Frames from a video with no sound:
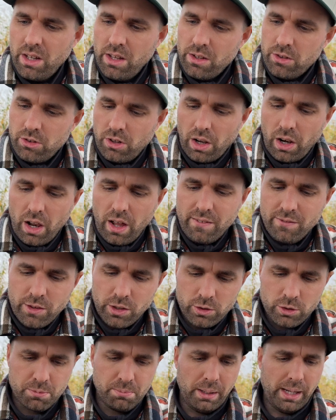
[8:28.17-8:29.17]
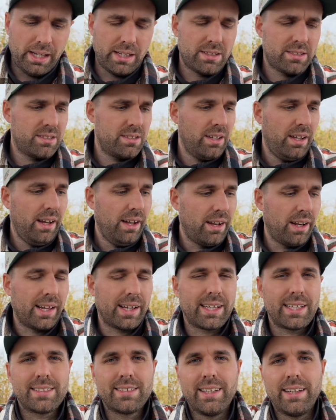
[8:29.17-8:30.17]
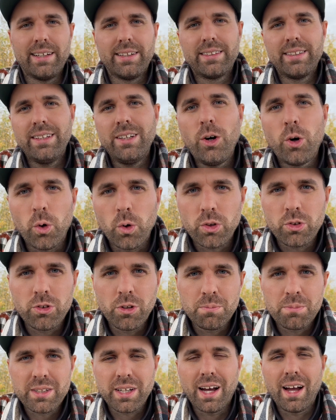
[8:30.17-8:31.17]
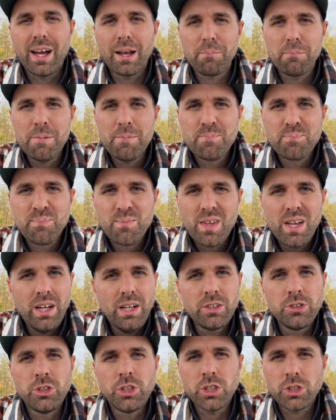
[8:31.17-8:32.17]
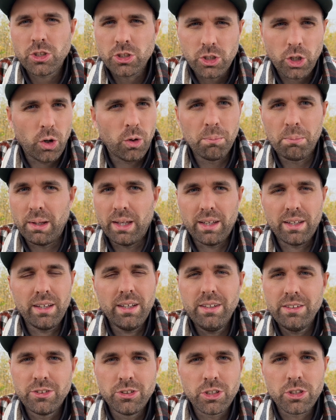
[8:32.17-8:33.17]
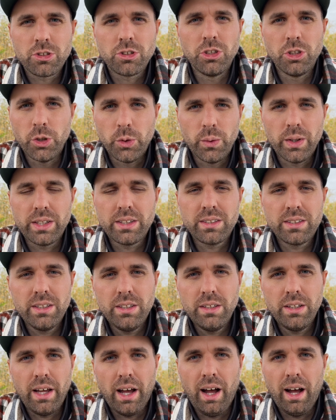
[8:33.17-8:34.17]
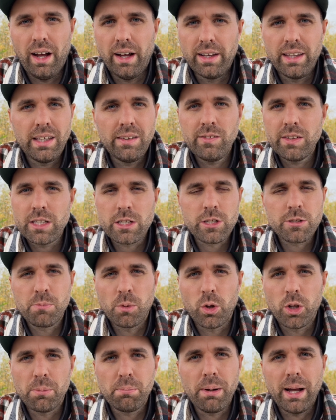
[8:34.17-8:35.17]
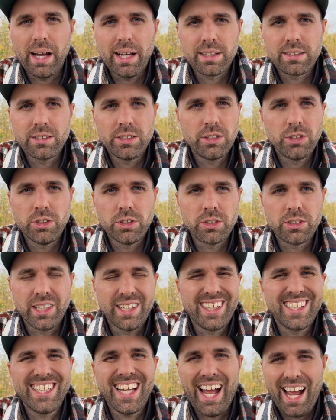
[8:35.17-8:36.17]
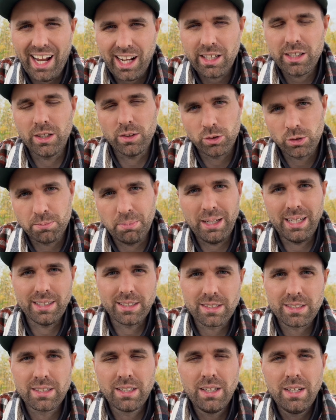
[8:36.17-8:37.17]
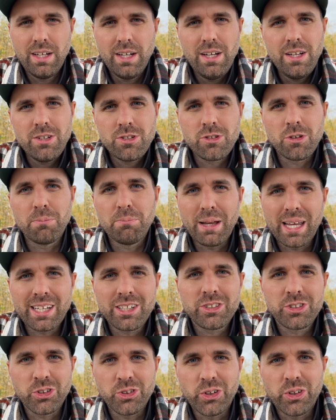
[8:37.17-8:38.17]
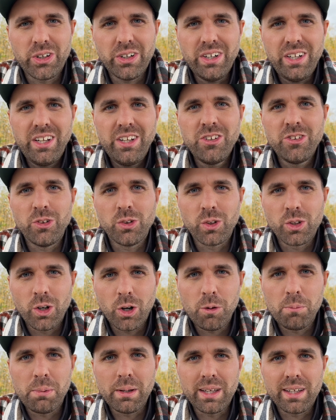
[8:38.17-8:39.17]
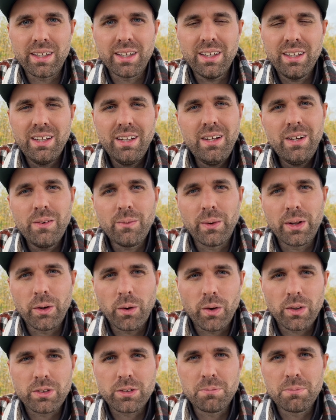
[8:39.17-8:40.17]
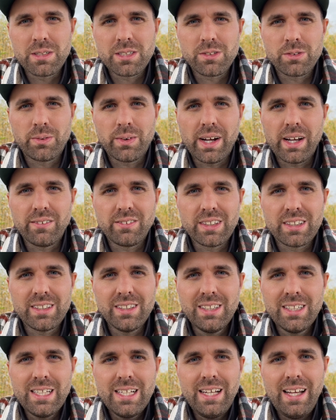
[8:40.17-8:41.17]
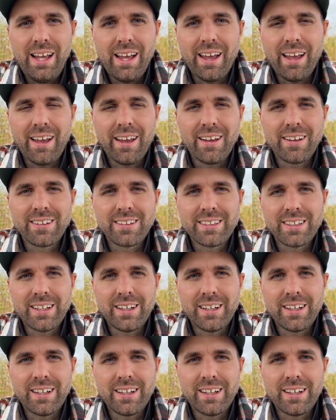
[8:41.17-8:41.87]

So I love those baits, and like I said, autumn time, just go big, just do it. Even the smaller pikes, they just attack those baits. So make sure you go big when autumn is arriving, and